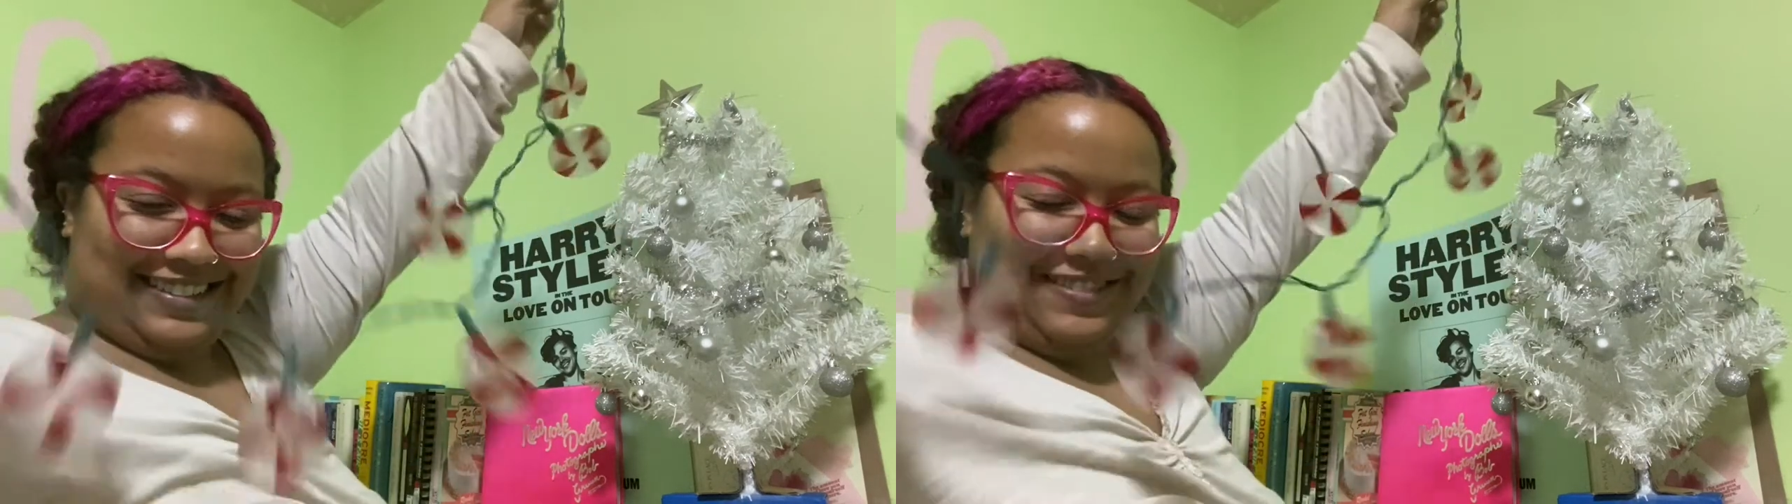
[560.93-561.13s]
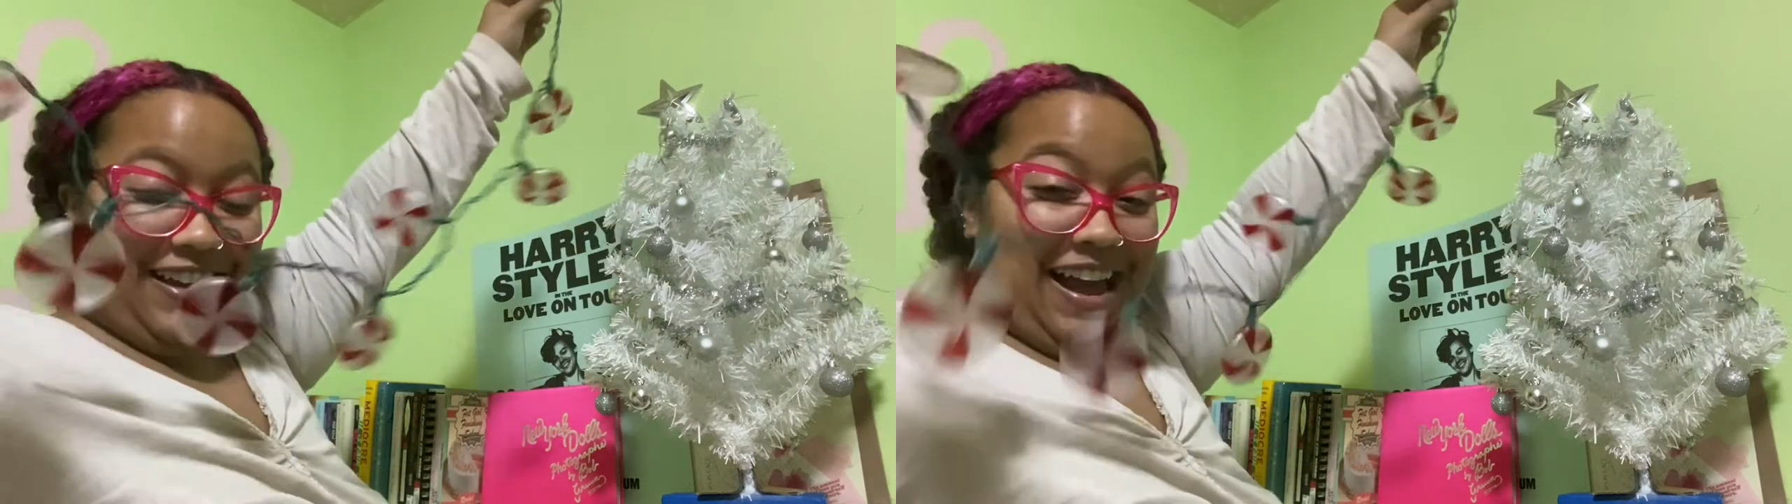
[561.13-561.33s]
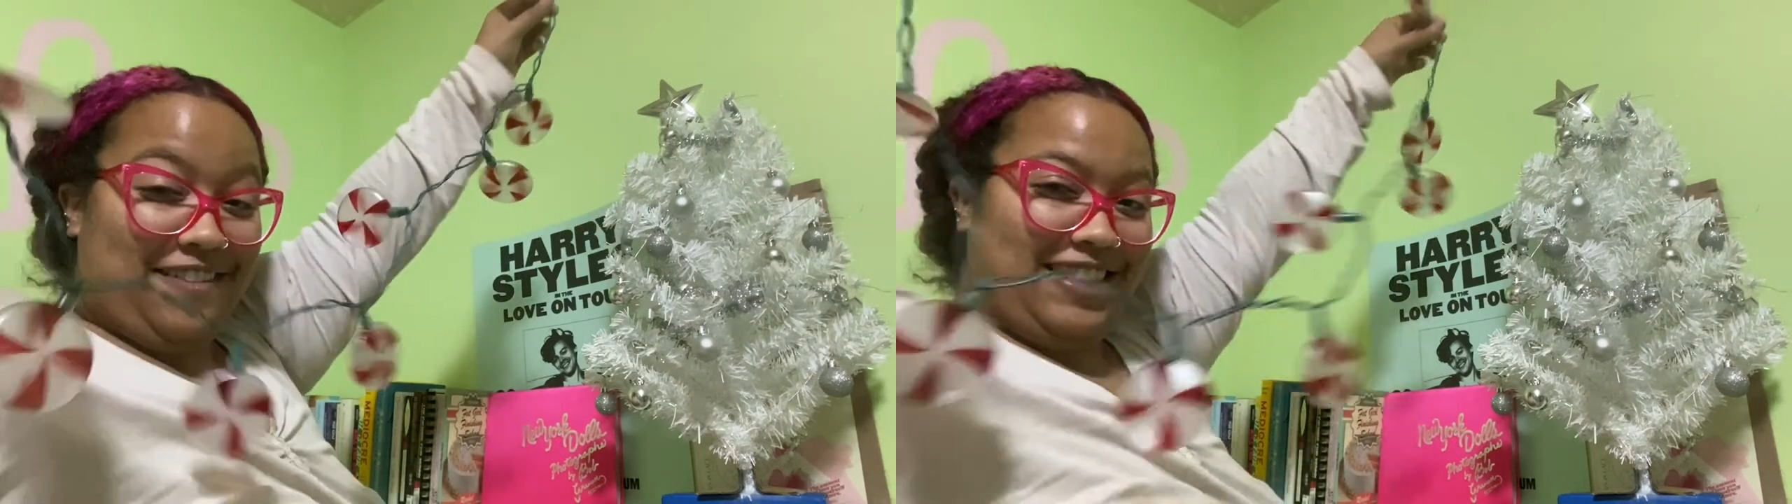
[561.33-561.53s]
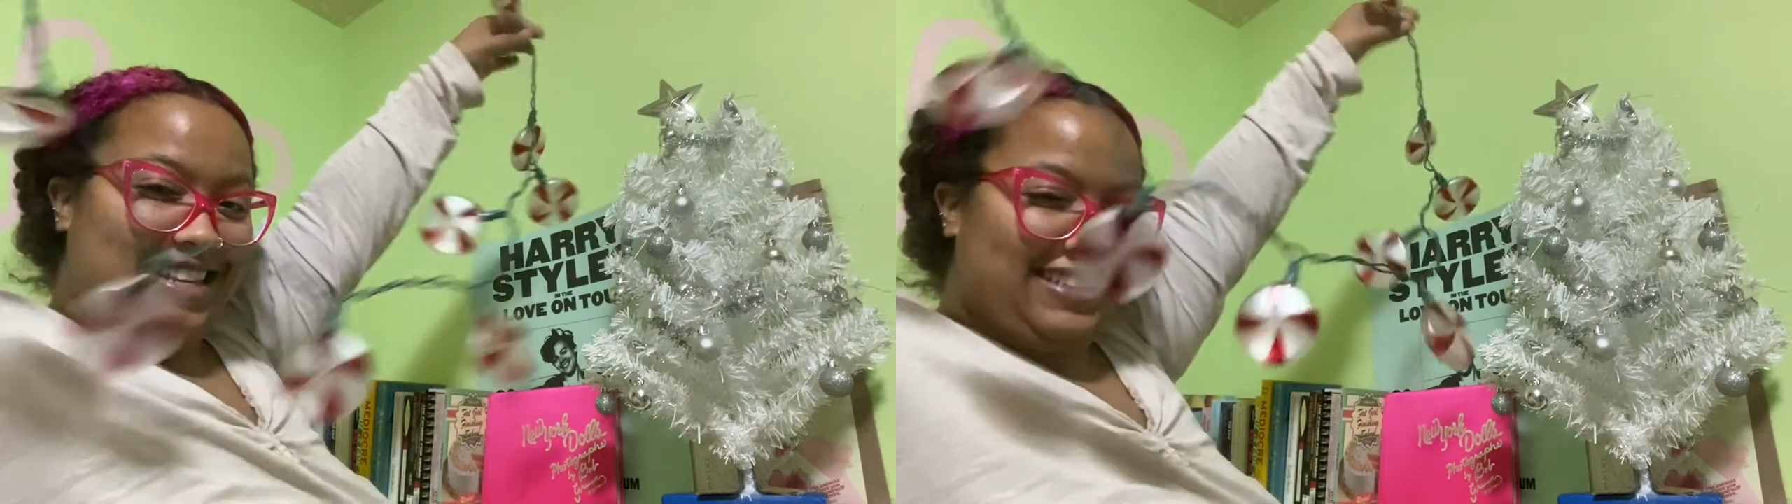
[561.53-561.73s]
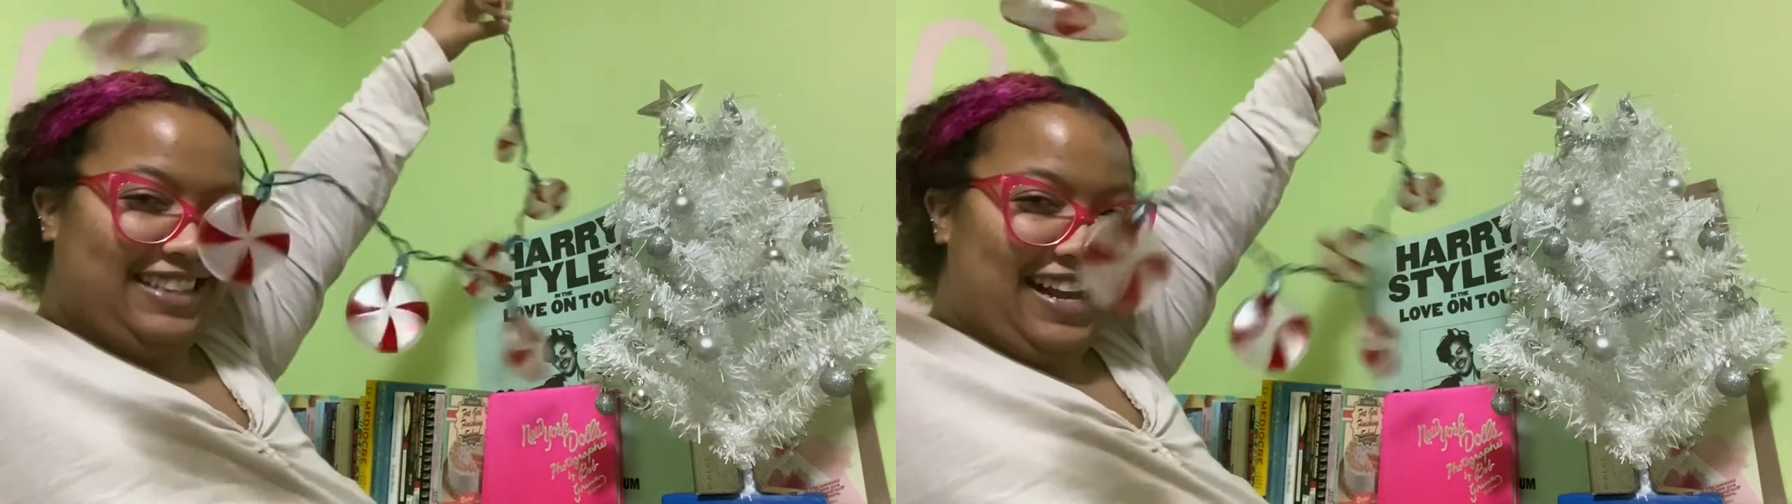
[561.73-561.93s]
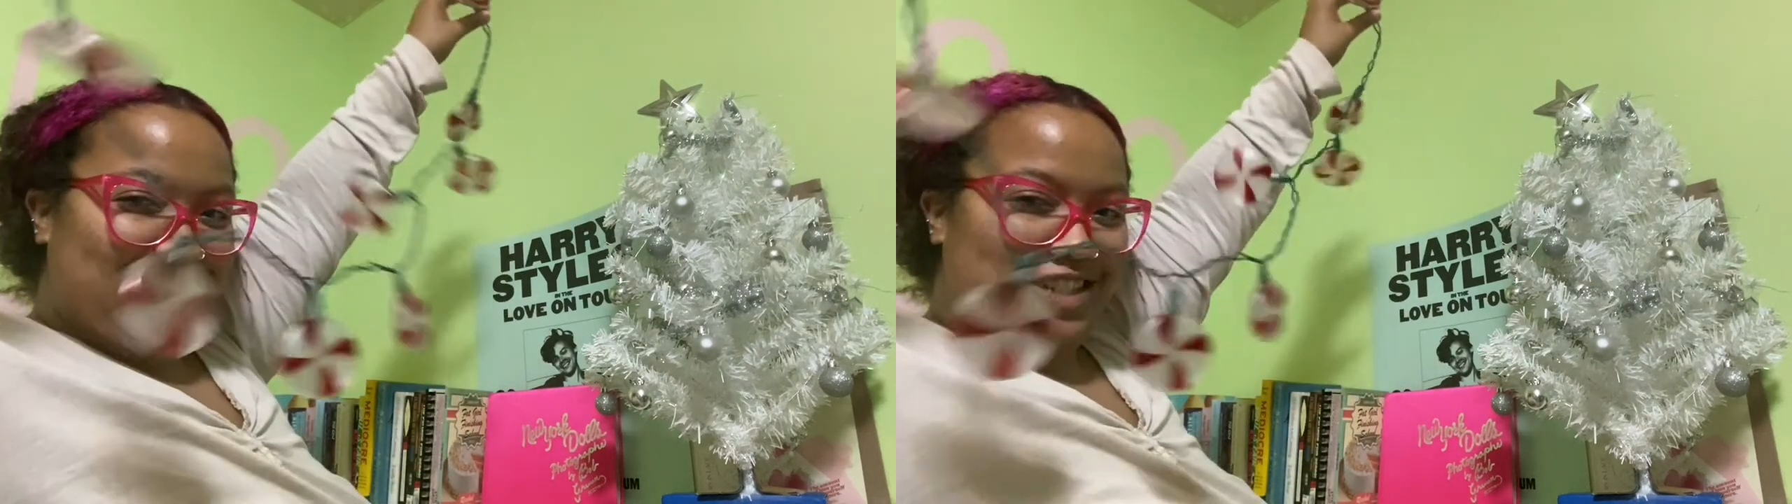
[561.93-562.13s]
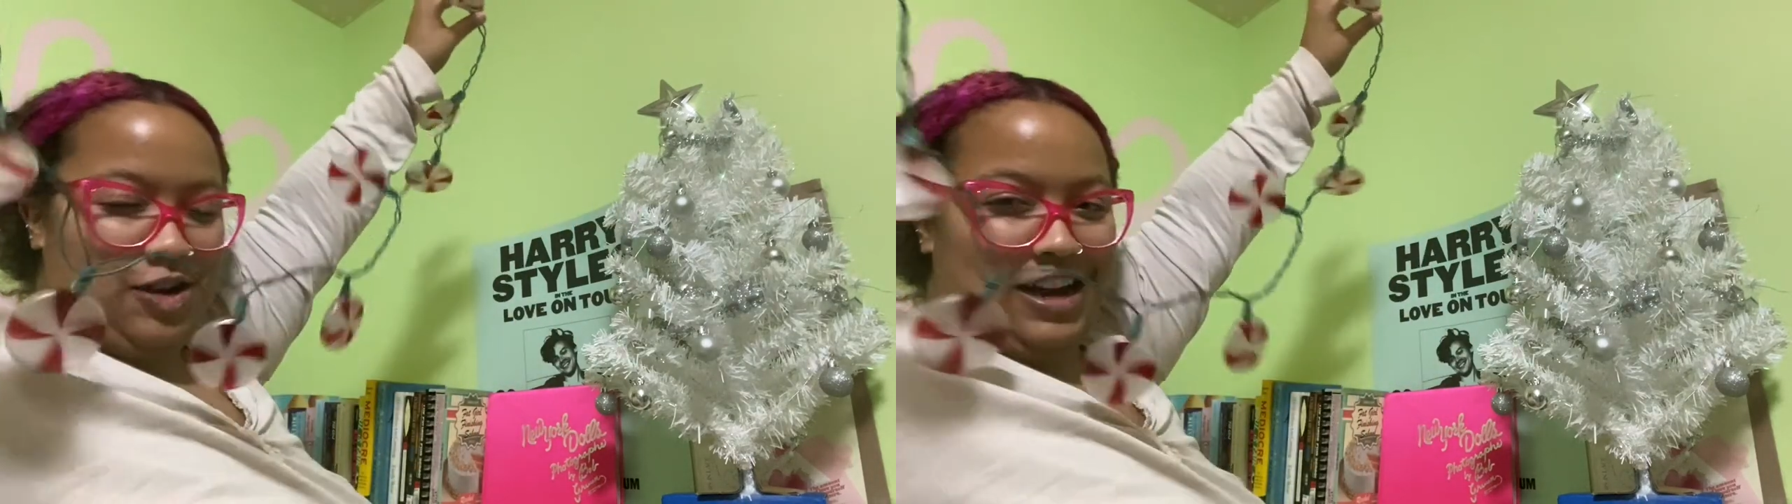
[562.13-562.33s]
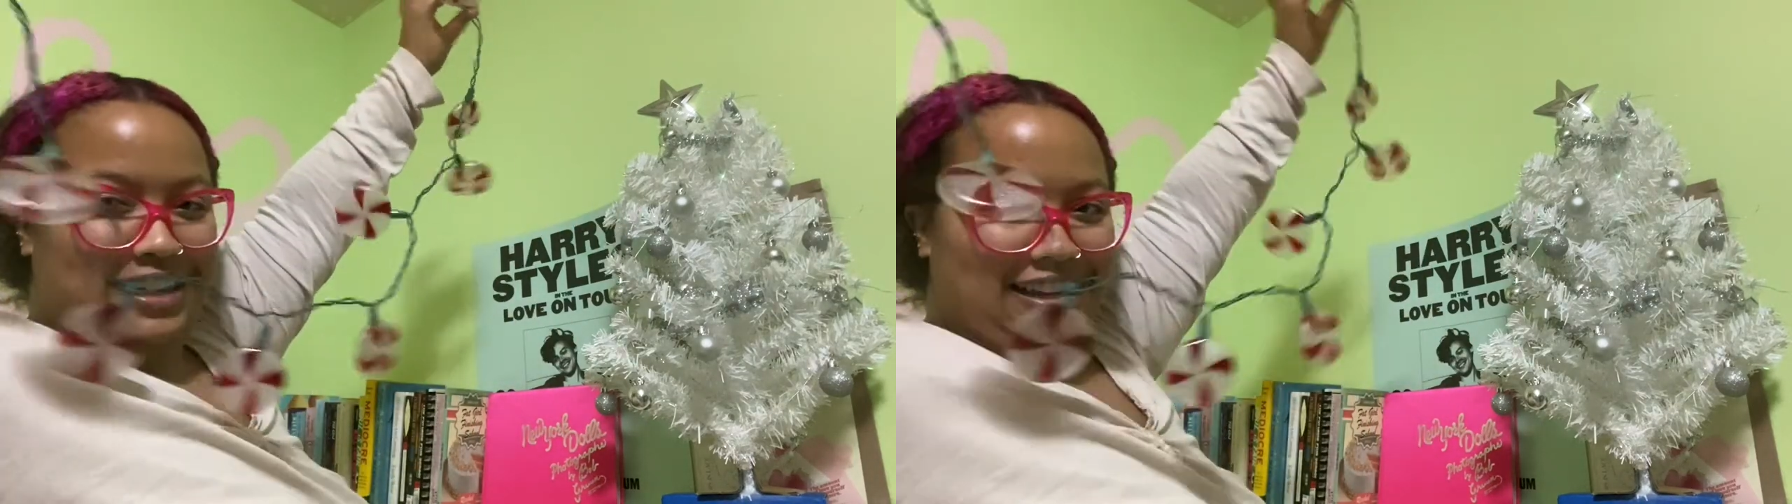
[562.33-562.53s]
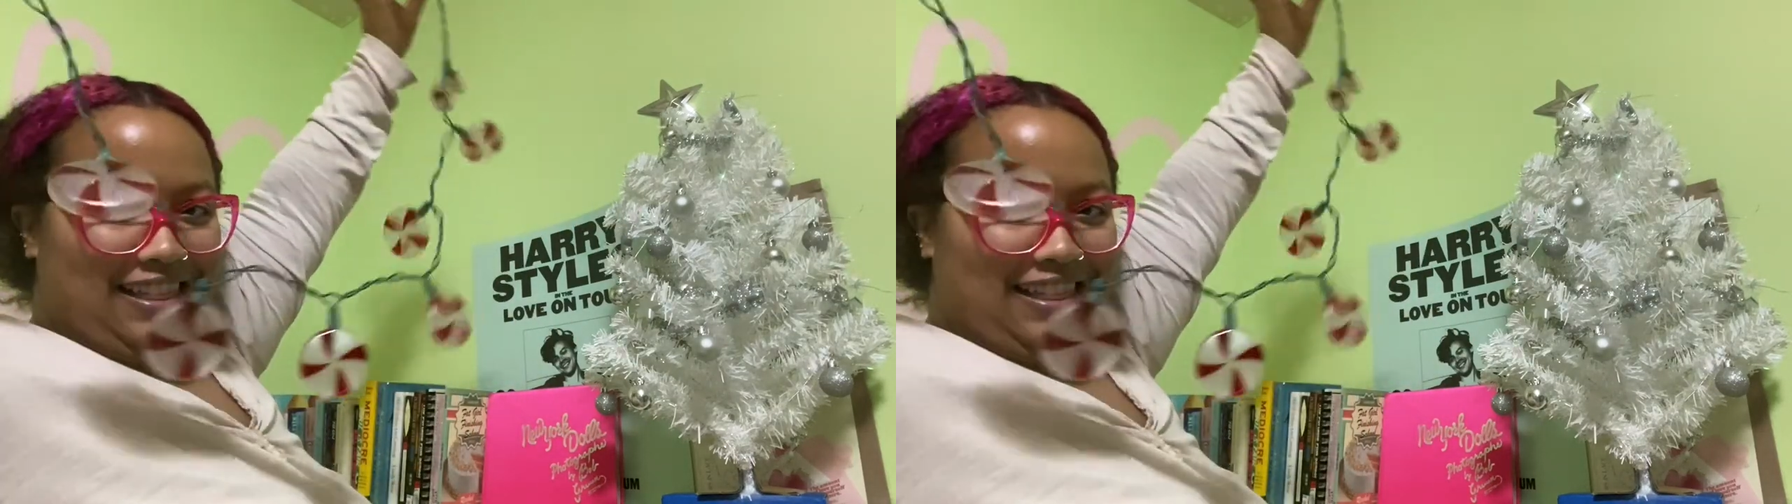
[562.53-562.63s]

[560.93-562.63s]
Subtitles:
we have this light string